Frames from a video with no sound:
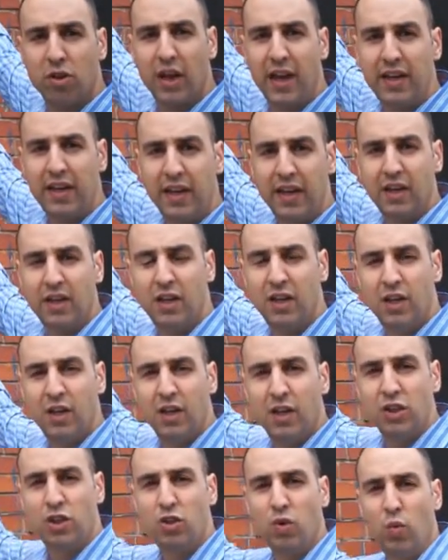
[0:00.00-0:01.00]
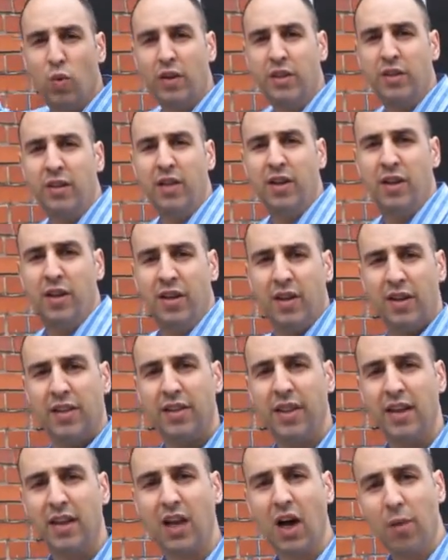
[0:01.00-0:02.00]
lighting. So when
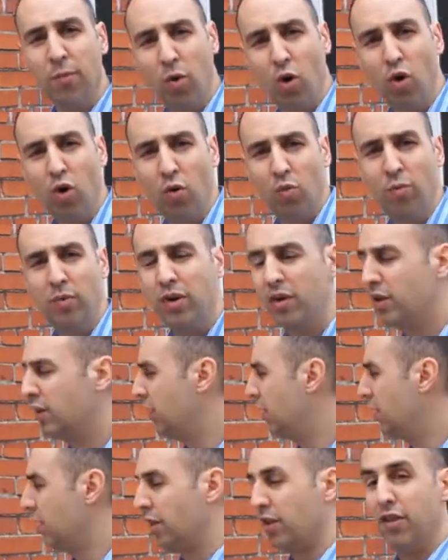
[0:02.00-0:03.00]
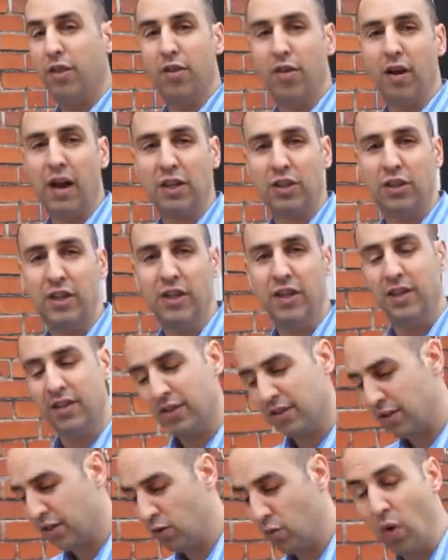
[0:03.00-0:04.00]
they come home, they're actually
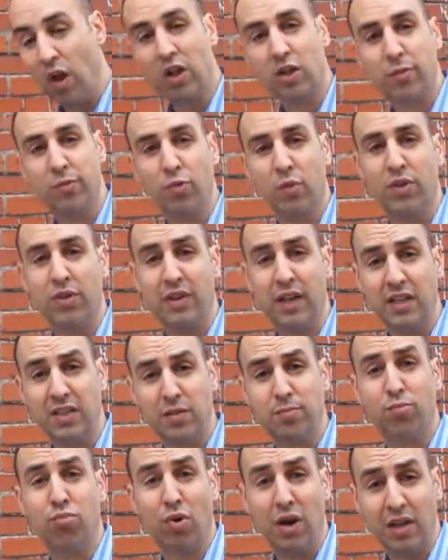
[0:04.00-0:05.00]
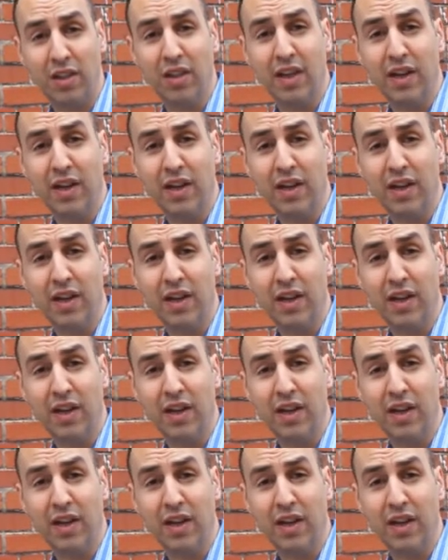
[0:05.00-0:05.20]
welcomed with nice bright